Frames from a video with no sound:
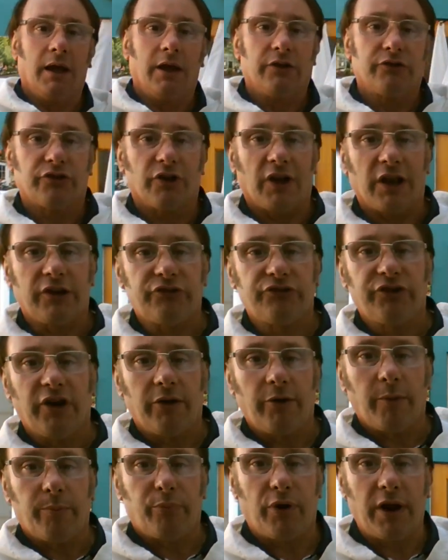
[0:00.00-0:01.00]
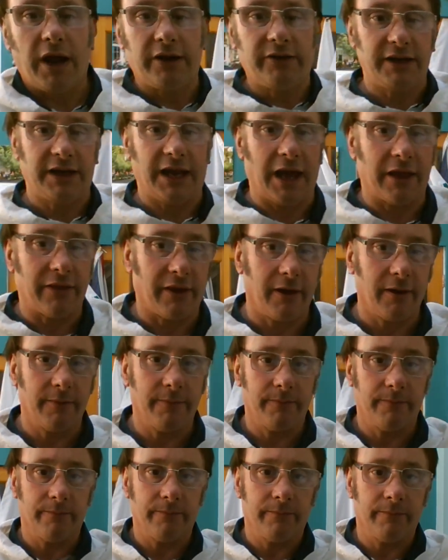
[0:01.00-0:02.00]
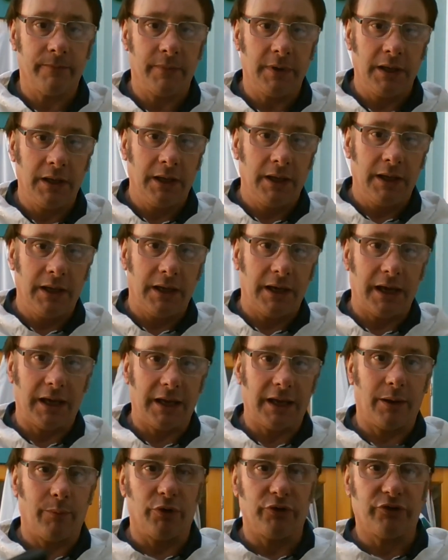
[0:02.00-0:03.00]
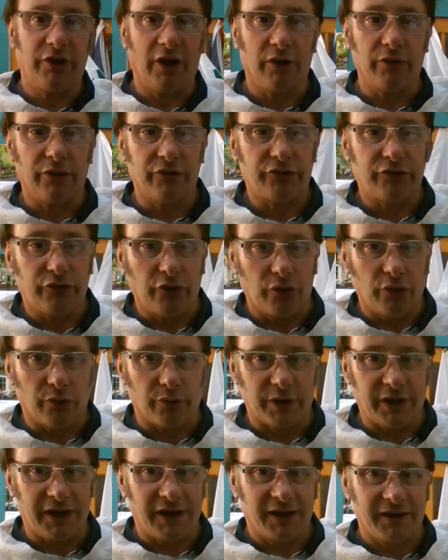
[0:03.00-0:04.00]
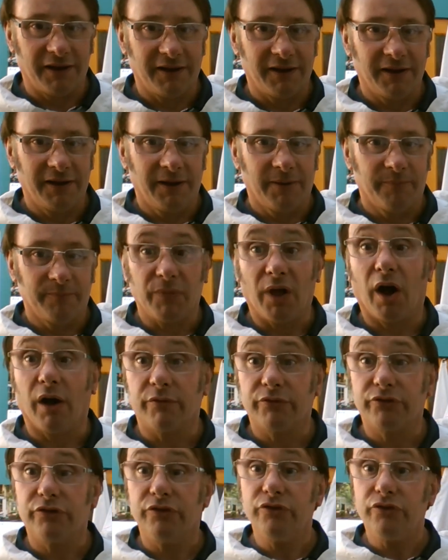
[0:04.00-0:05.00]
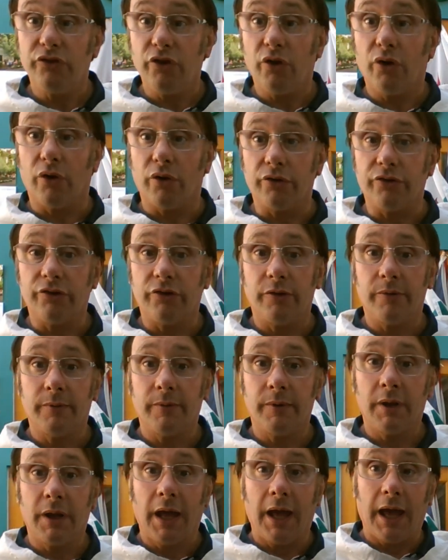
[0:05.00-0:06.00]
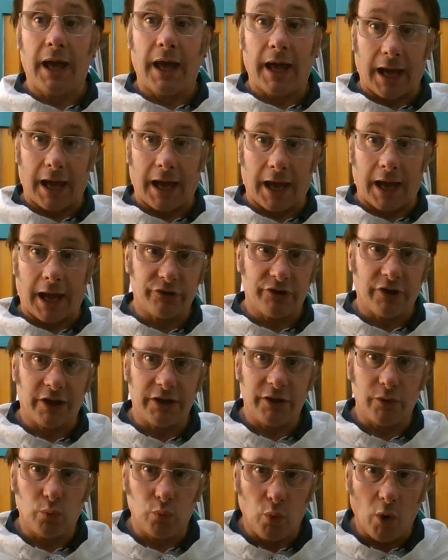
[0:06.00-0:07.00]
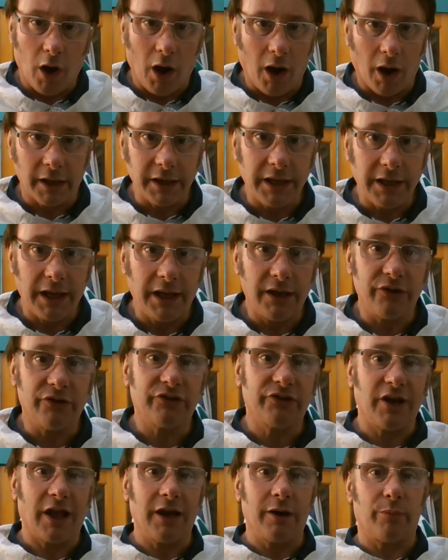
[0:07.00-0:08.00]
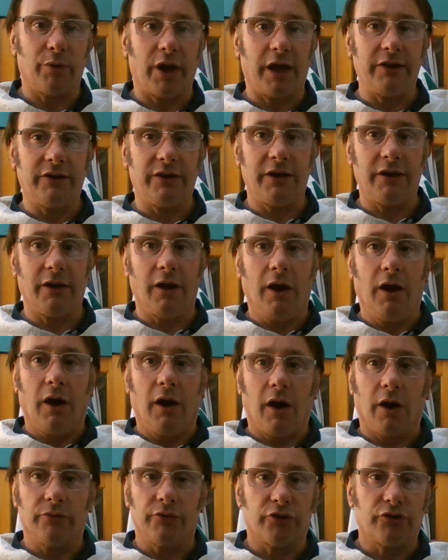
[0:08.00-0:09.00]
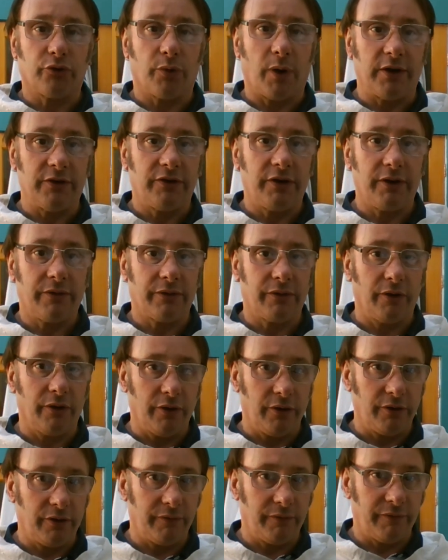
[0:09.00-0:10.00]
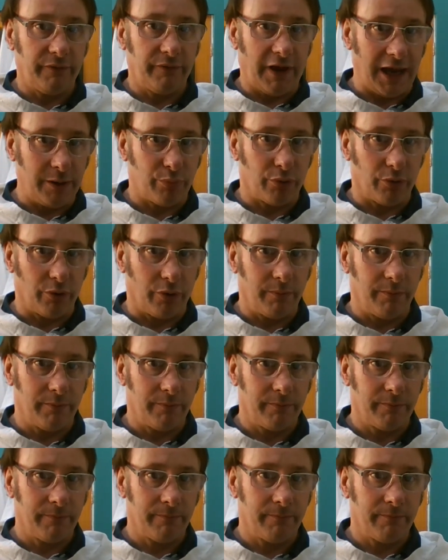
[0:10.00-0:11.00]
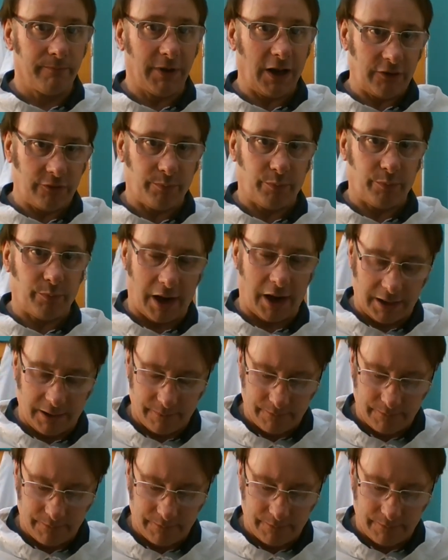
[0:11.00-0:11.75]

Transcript: So let's share a prayer together and then we'll tell the story of St. George. And we'll tell you why he's celebrated on the 23rd of April. Let's pray.